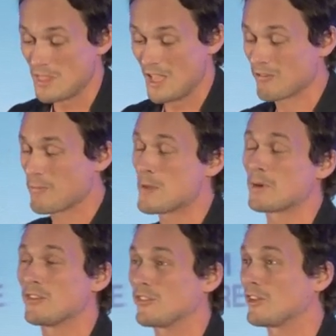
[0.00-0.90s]
If
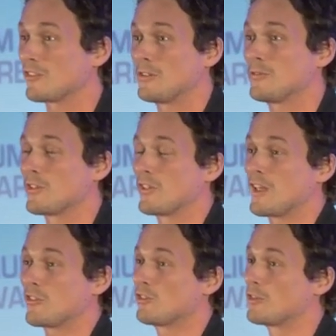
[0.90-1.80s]
people instinctively feel that
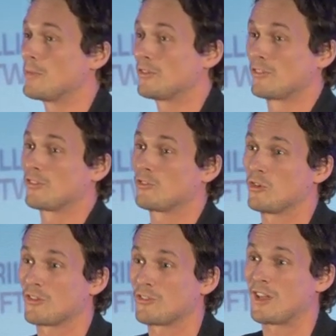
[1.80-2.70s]
that's just a business that's
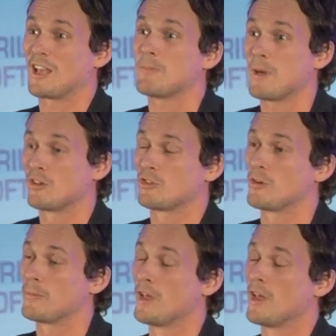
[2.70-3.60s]
doing a slightly better
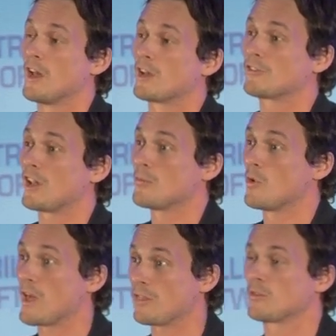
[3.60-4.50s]
job, a slightly
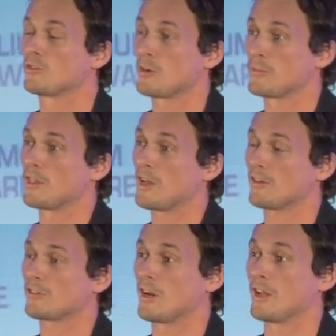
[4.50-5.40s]
more ethical job than the
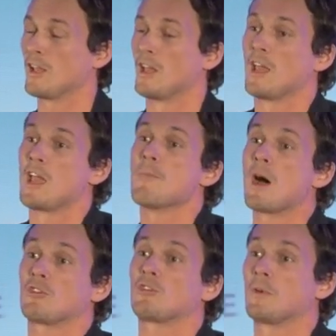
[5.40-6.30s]
next guy, it
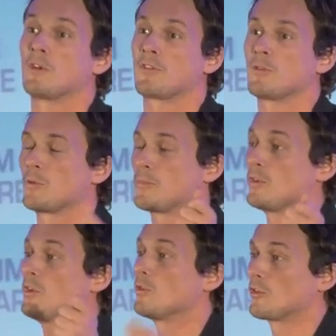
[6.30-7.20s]
might just be enough for them to put
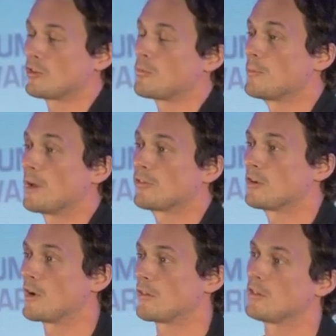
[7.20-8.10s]
you in your shopping
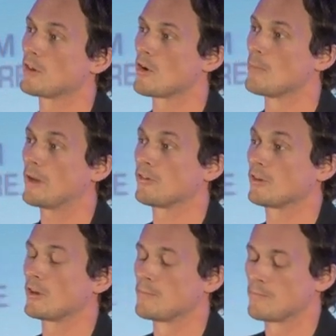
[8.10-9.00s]
basket rather than the
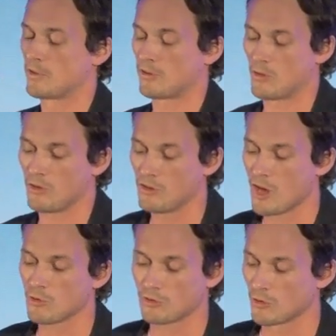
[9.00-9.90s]
competitor. So there's
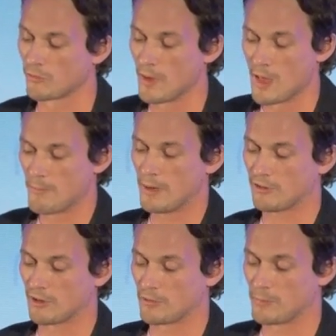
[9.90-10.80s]
no sort of big
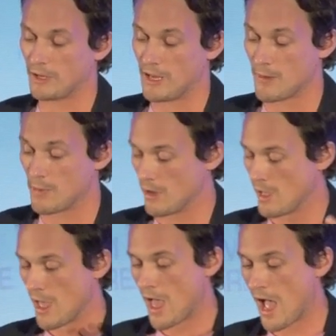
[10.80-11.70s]
silver bullet here, but
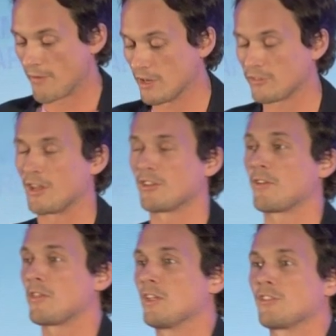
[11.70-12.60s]
having a sense
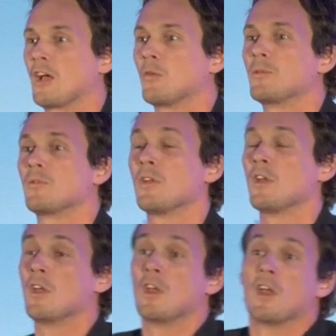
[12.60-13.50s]
of ethics help. And
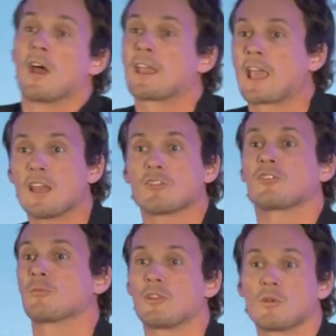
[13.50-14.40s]
again, it's
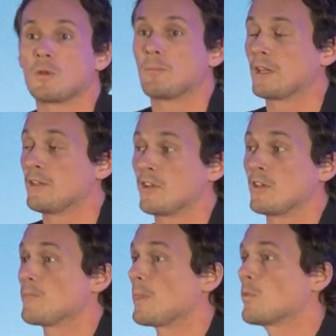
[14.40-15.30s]
something that we believe
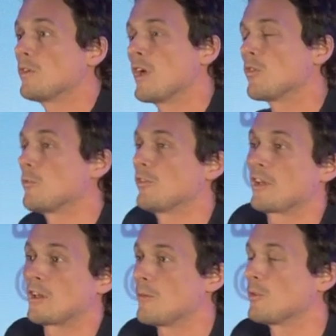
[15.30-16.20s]
in. We know that we
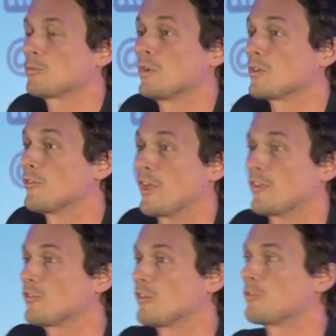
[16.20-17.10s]
sound like Miss World
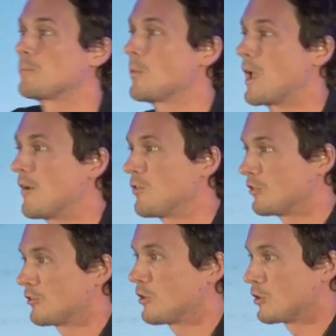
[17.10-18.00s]
contestants, but we have
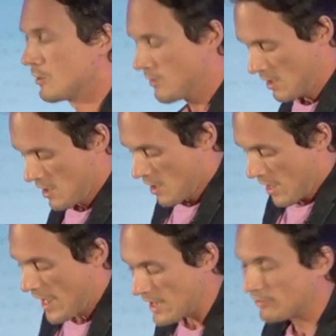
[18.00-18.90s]
this
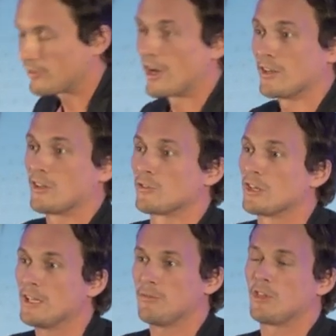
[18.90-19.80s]
innocent ideal to
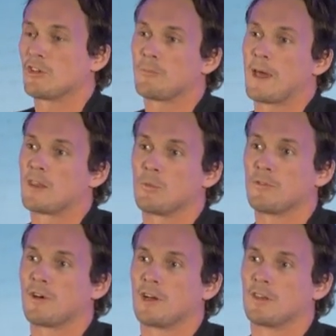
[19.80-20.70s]
leave things better than we
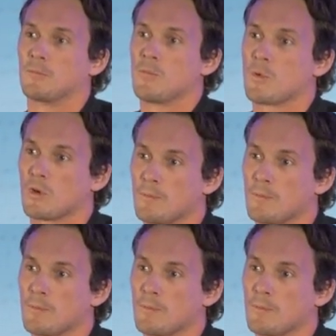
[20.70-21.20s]
find them. We want to